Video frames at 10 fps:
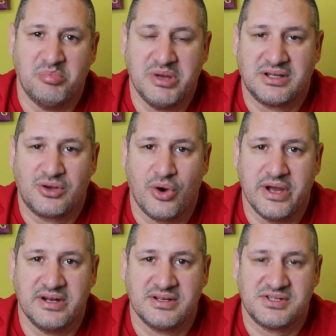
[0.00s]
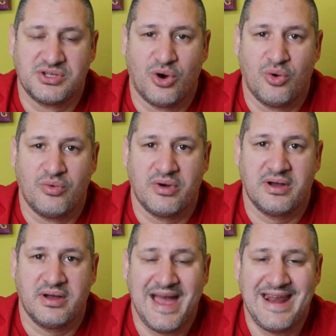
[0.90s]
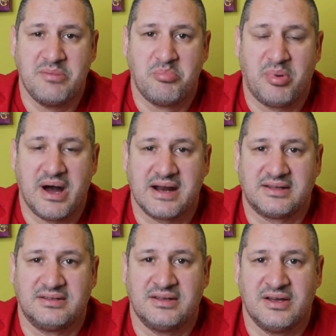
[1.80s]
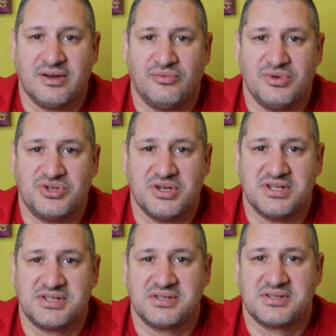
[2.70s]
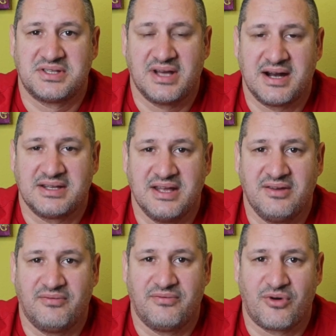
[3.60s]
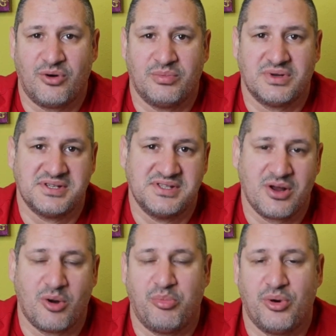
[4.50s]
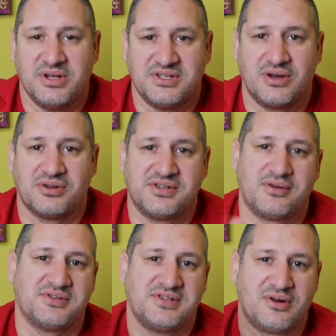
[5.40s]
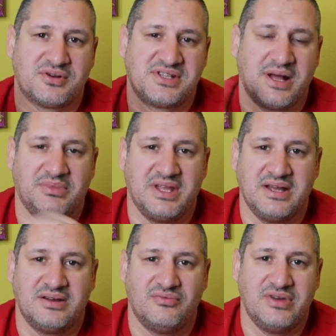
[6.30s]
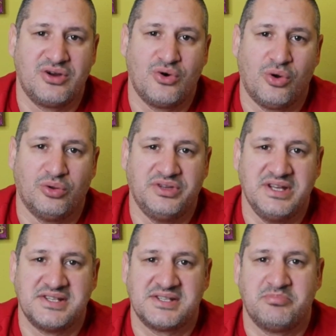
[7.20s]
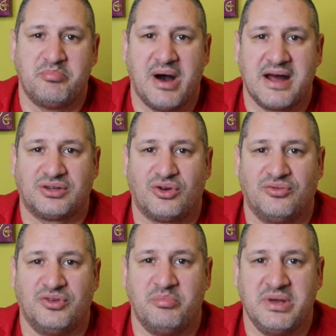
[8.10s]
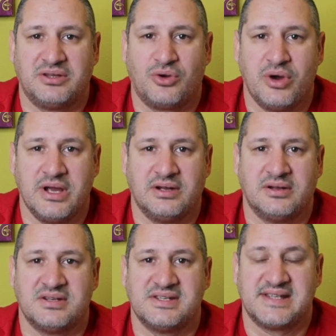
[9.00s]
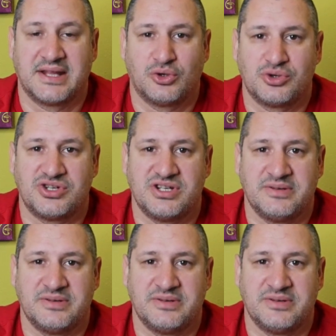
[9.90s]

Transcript: Bitcoin. So any part which is starting from 0.000 something, we call this part of the Bitcoin Satoshi.